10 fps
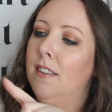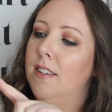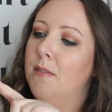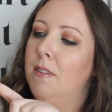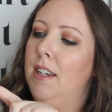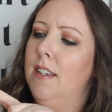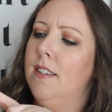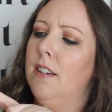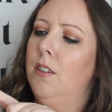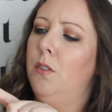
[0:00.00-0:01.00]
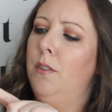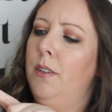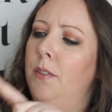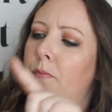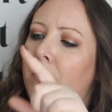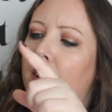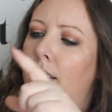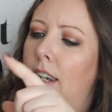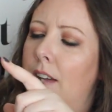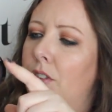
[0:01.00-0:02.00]
This one is
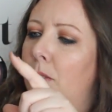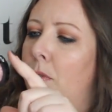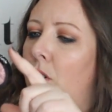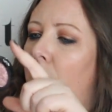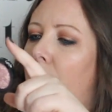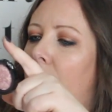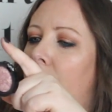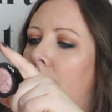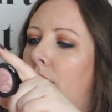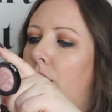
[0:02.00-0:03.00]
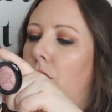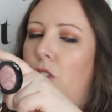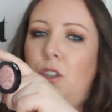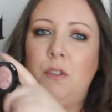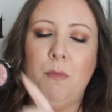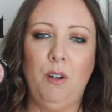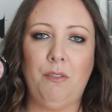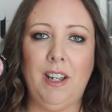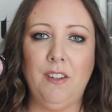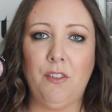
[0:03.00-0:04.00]
Lavish Mauve and Nude
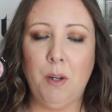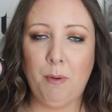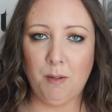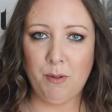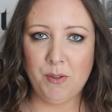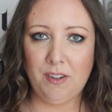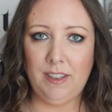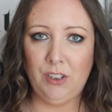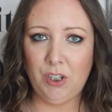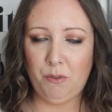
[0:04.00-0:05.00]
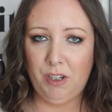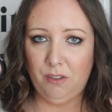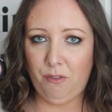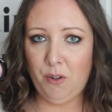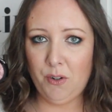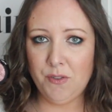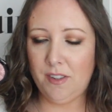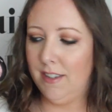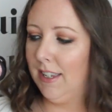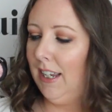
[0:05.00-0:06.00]
Mauve. I have a blog post on these showing you the
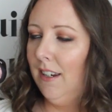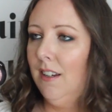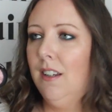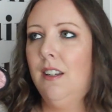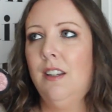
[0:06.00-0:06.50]
photos on the skin.